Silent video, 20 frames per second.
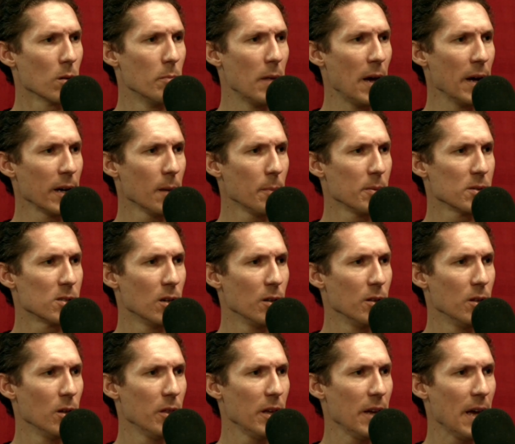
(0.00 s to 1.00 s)
back episode
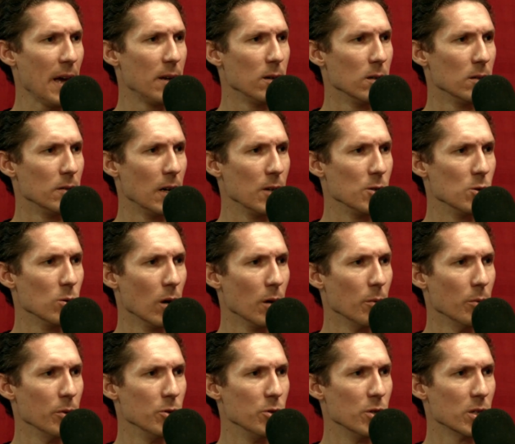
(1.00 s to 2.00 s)
though? They had to uh, have had you on
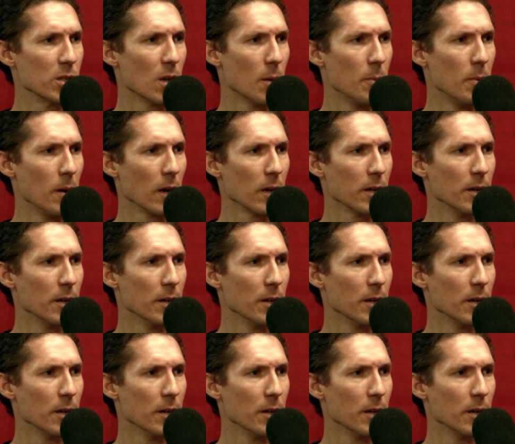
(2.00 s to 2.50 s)
when you just got back. in